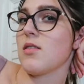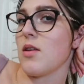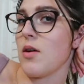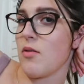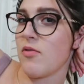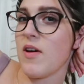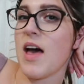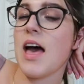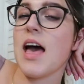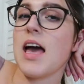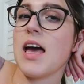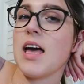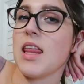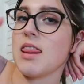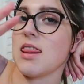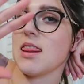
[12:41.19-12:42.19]
the Fae
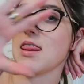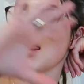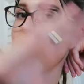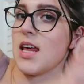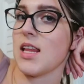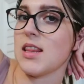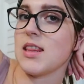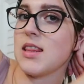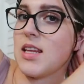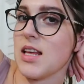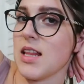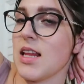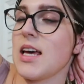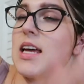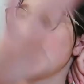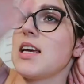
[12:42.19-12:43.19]
and then the
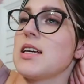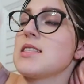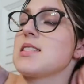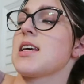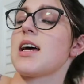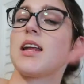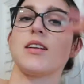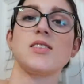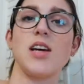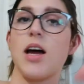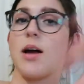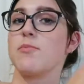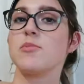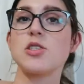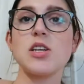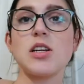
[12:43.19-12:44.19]
Atlanteans.
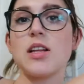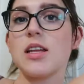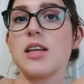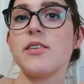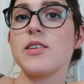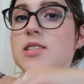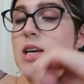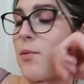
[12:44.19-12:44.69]
I'm just gonna leave it